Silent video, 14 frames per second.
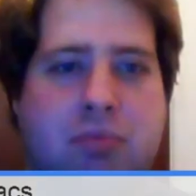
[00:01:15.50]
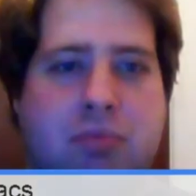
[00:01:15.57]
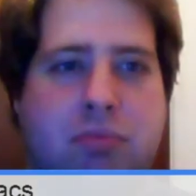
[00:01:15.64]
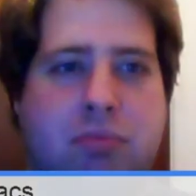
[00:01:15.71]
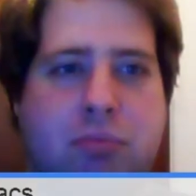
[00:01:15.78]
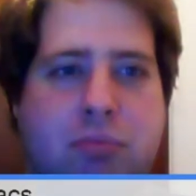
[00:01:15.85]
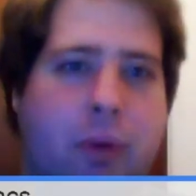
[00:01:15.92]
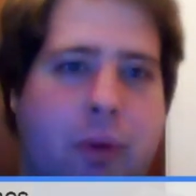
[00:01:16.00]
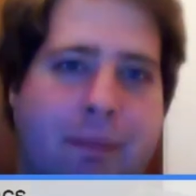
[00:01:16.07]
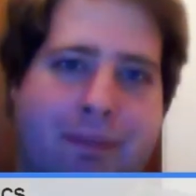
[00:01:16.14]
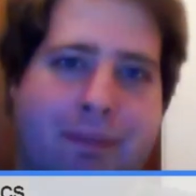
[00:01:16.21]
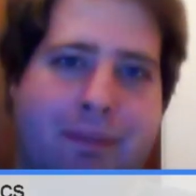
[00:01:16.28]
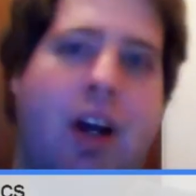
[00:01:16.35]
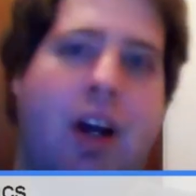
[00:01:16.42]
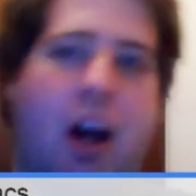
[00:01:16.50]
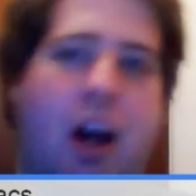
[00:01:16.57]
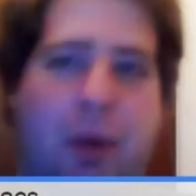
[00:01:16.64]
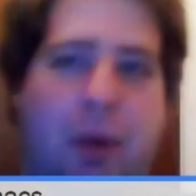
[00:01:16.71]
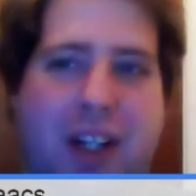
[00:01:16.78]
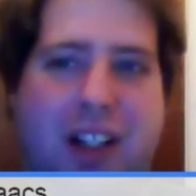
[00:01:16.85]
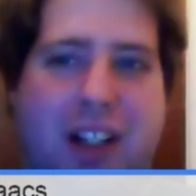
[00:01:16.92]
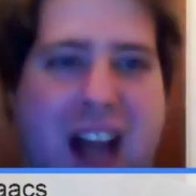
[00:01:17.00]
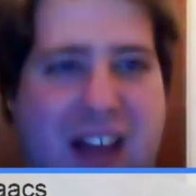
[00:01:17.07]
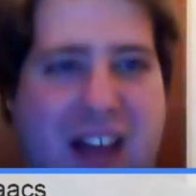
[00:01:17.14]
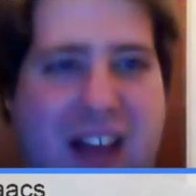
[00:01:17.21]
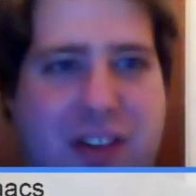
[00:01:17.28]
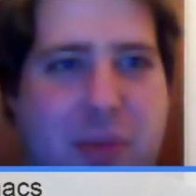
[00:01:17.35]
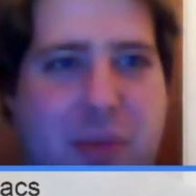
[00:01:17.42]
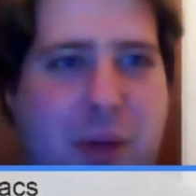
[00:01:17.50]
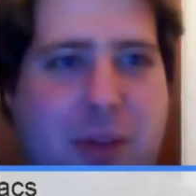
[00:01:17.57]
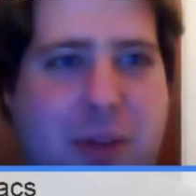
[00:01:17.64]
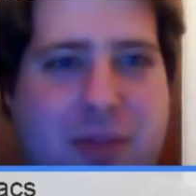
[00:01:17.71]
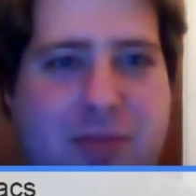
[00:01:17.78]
Cool. Are we live at the moment?